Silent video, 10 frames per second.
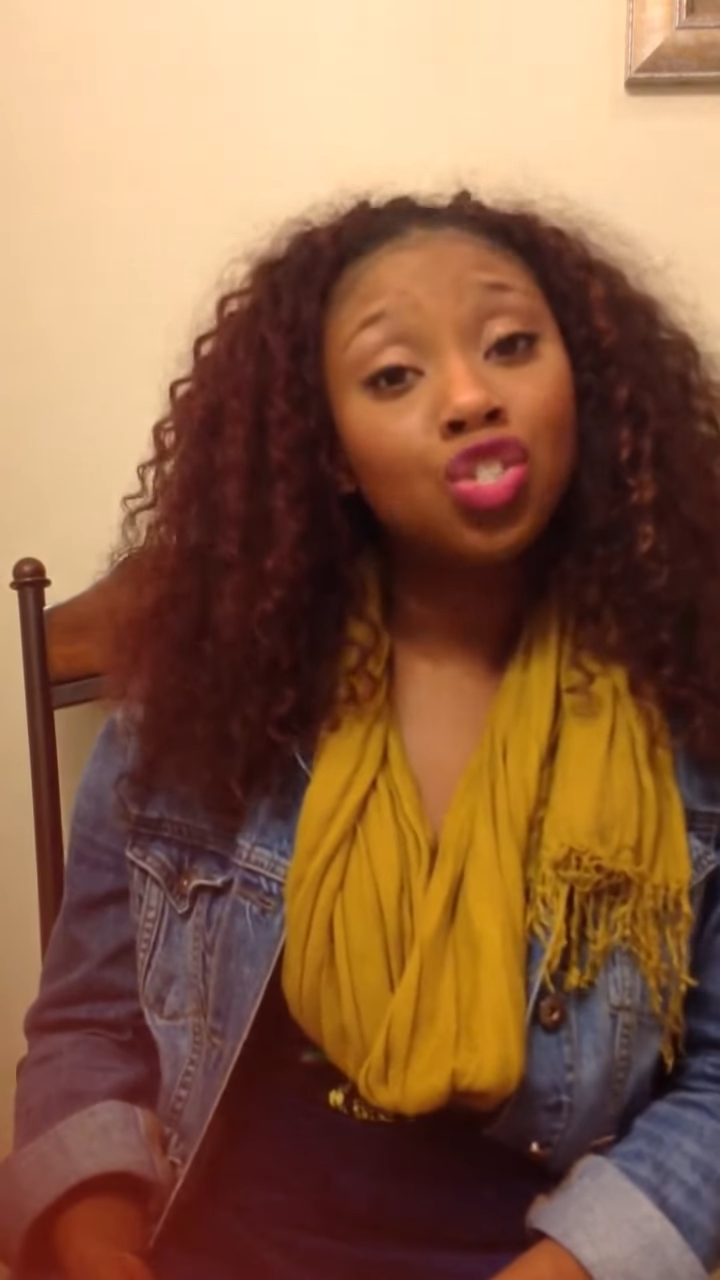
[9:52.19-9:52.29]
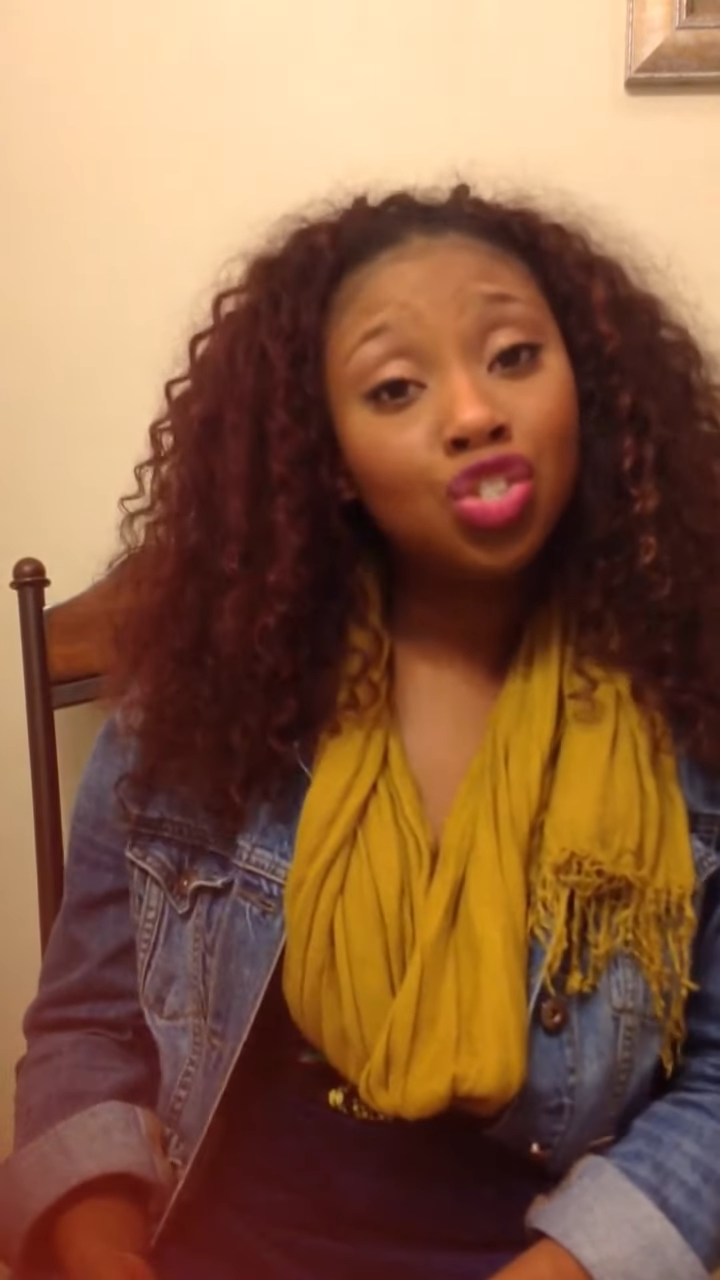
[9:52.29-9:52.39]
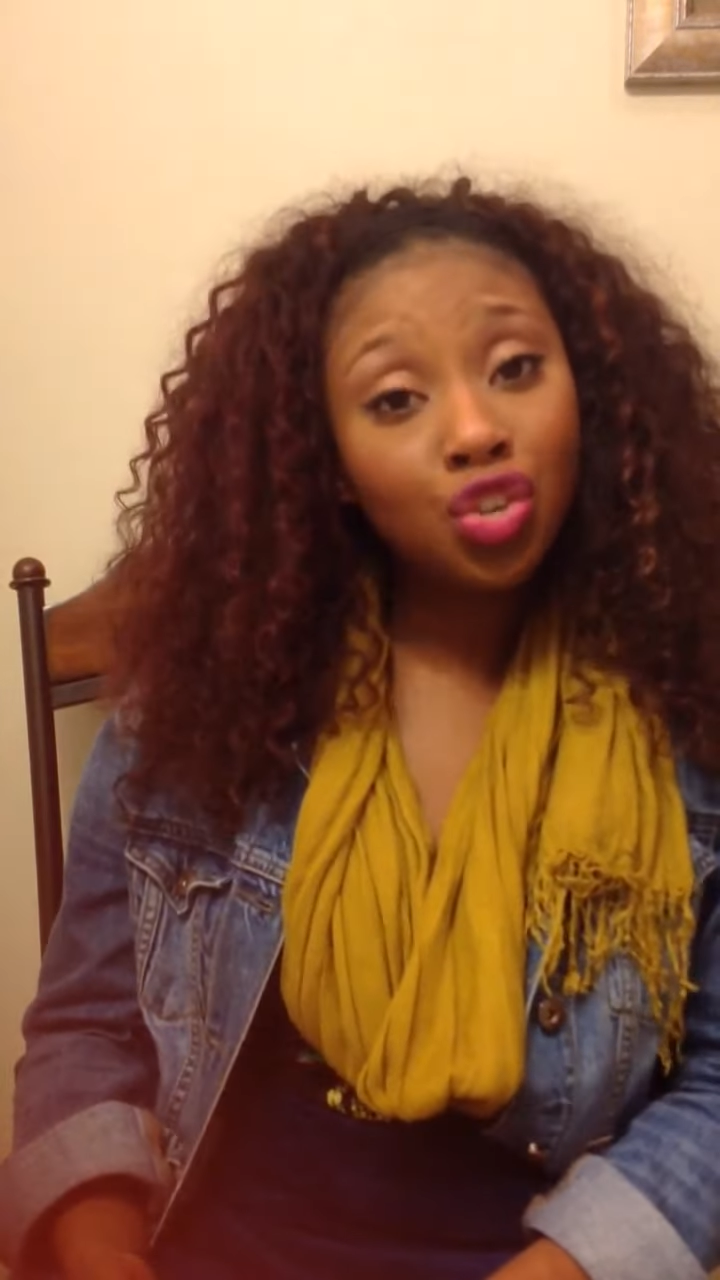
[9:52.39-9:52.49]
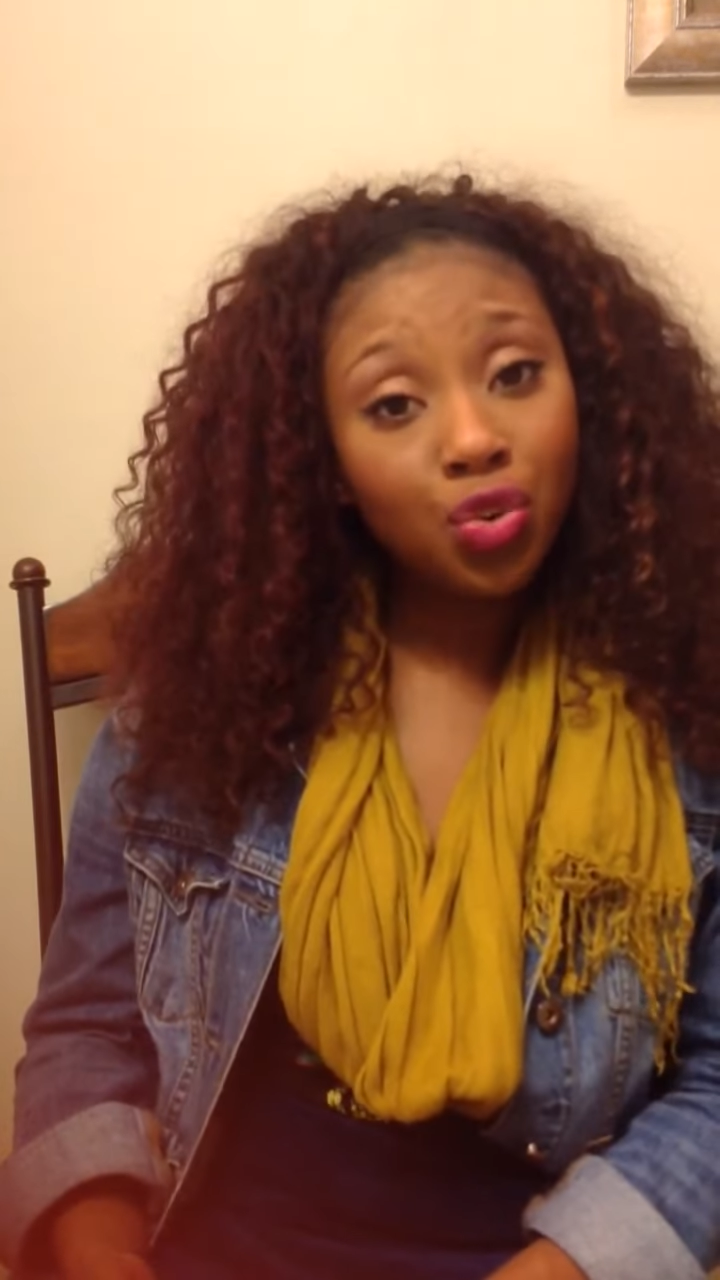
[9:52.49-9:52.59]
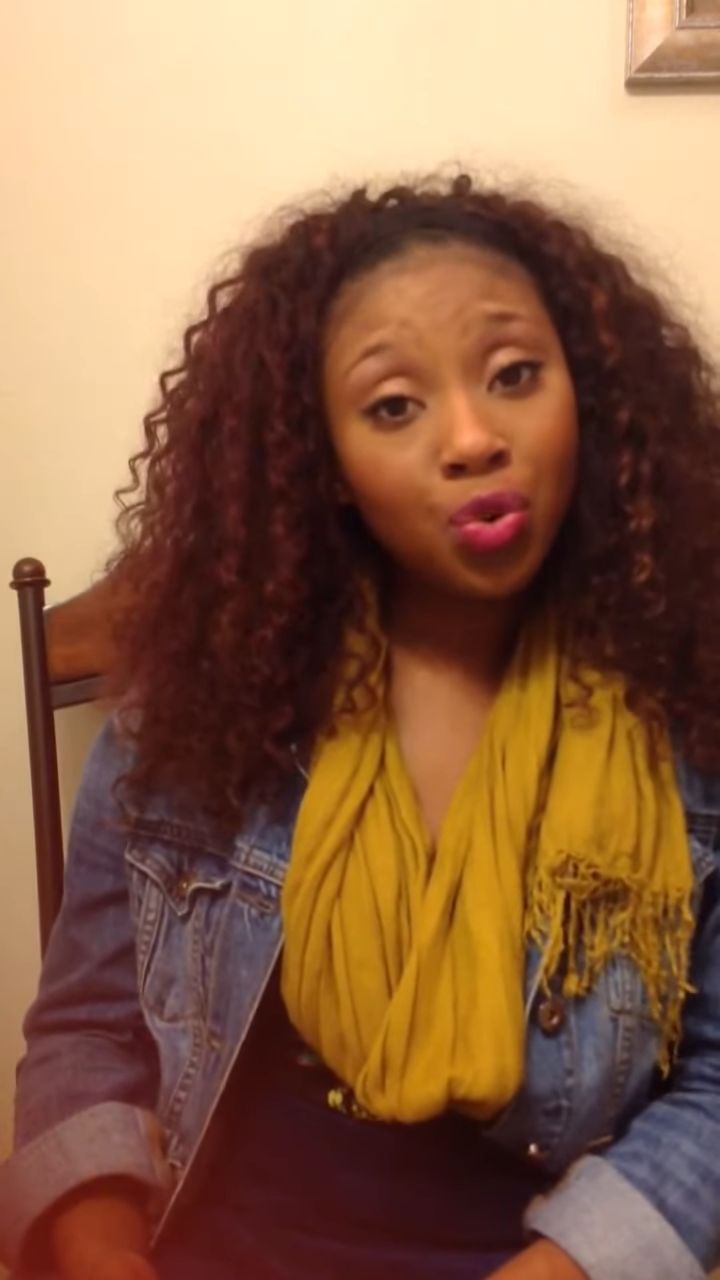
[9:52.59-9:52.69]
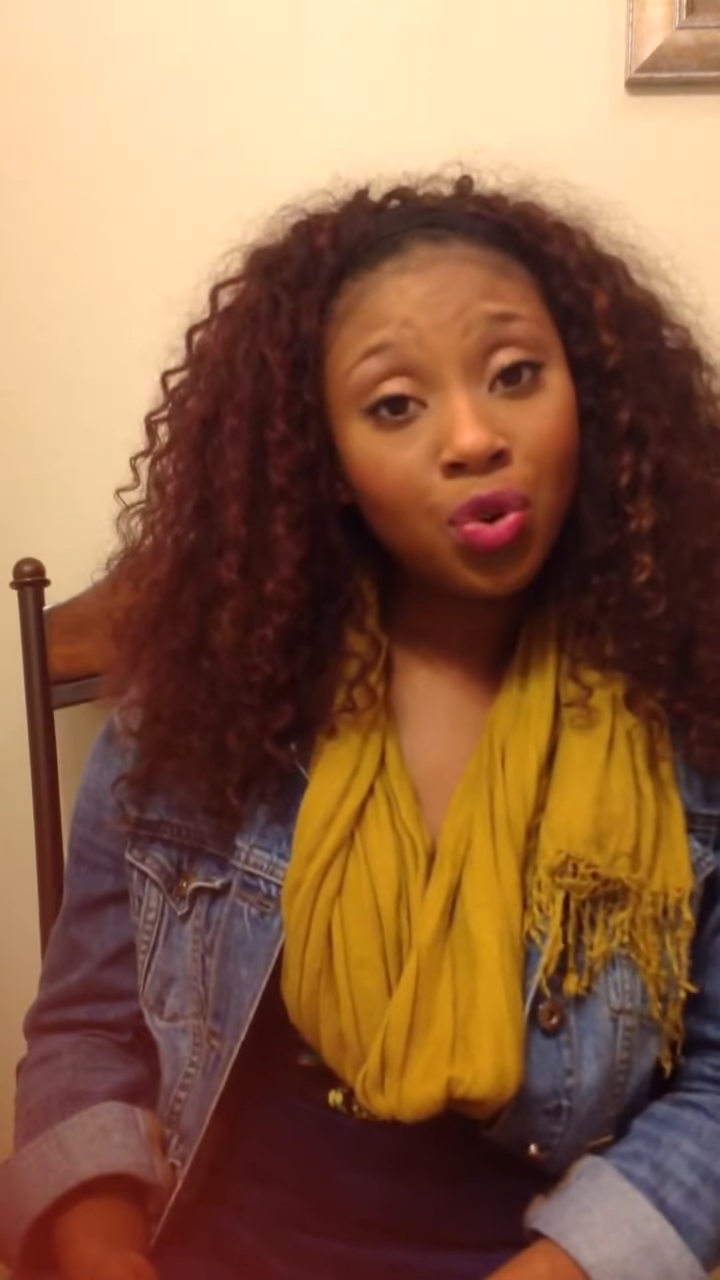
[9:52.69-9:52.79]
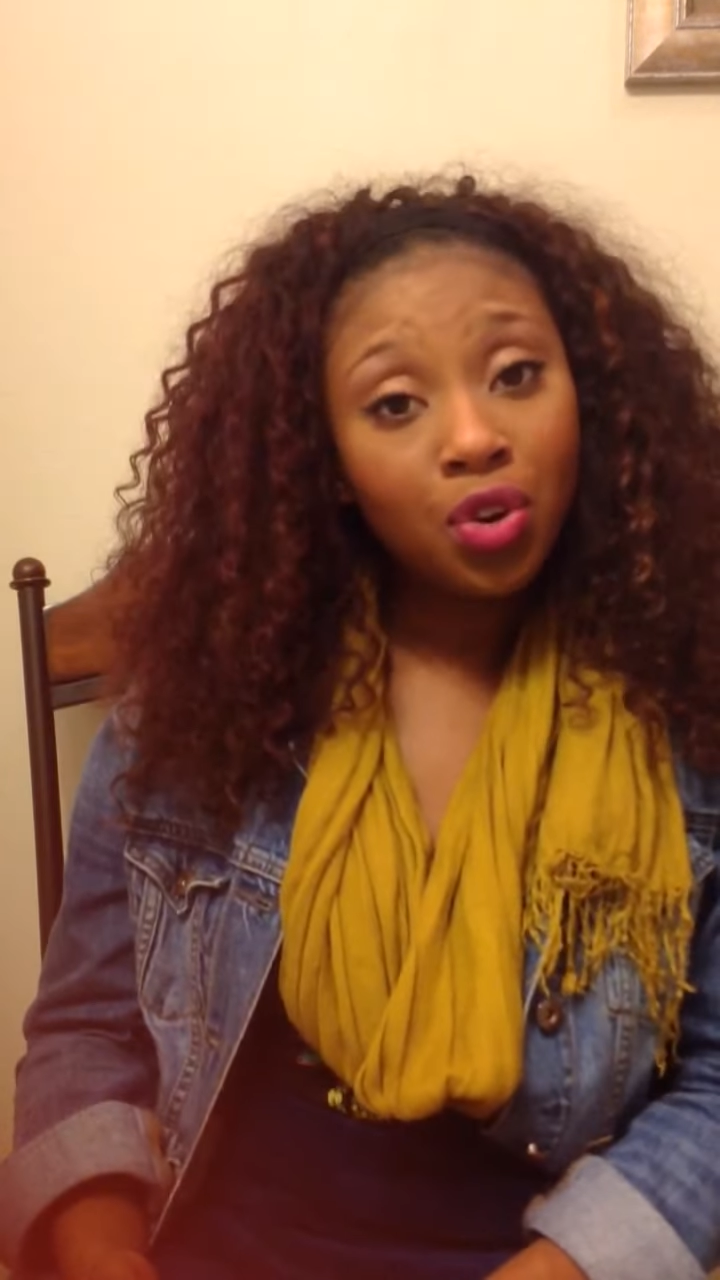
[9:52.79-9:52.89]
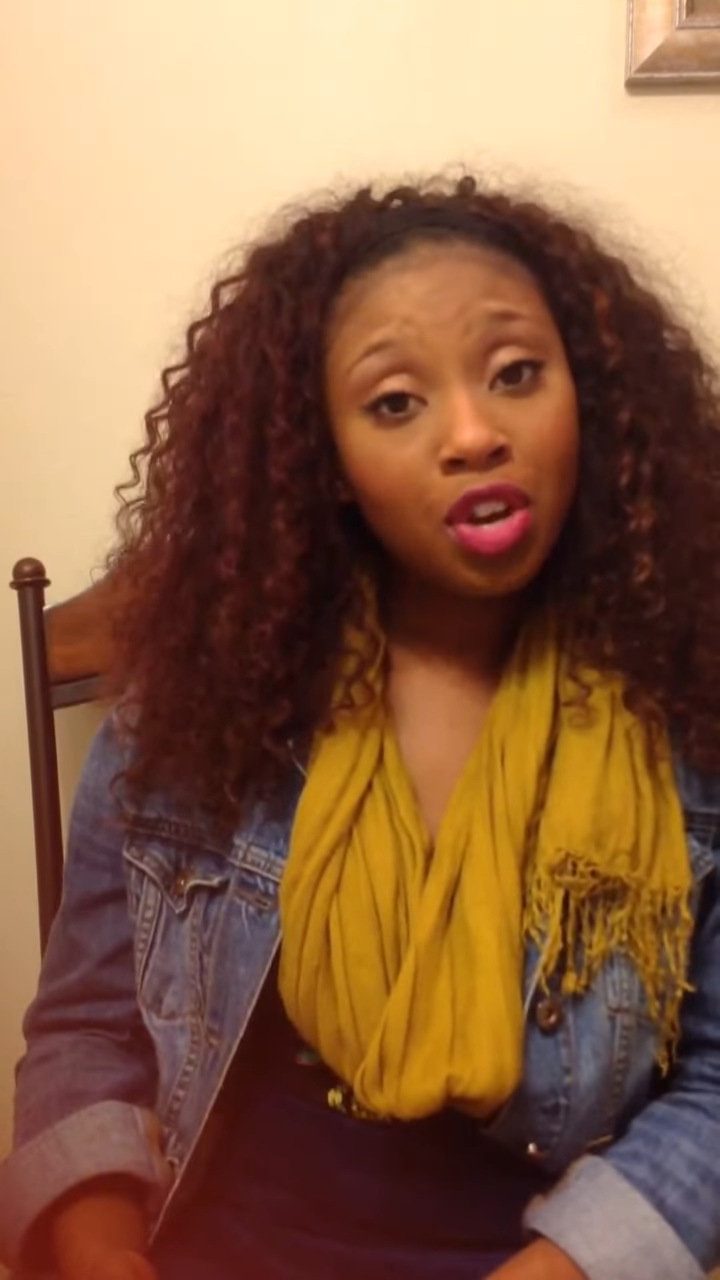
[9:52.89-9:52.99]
to do,